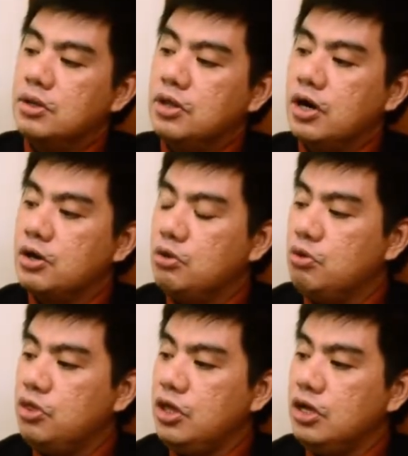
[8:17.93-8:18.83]
There are
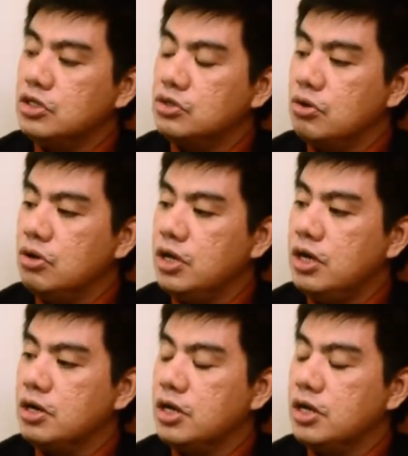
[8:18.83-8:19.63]
two things wrong here.